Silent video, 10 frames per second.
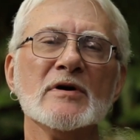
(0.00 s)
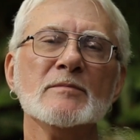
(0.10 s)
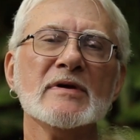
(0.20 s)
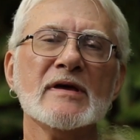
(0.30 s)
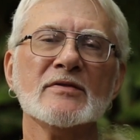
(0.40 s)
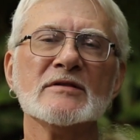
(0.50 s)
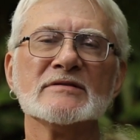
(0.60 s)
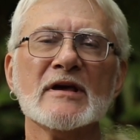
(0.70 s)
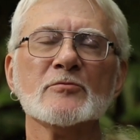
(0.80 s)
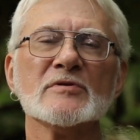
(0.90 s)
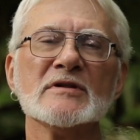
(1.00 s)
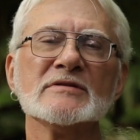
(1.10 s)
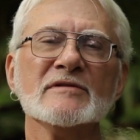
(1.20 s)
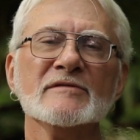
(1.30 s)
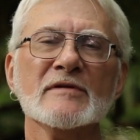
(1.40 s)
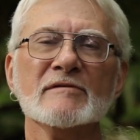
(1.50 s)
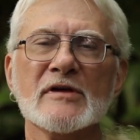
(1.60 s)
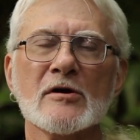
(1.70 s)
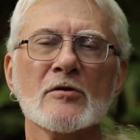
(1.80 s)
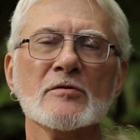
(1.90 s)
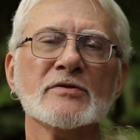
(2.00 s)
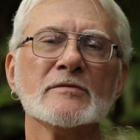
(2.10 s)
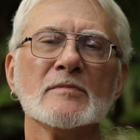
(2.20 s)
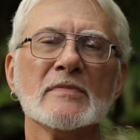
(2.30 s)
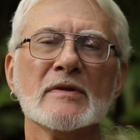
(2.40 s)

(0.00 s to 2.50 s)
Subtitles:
one being the sacredness of the earth,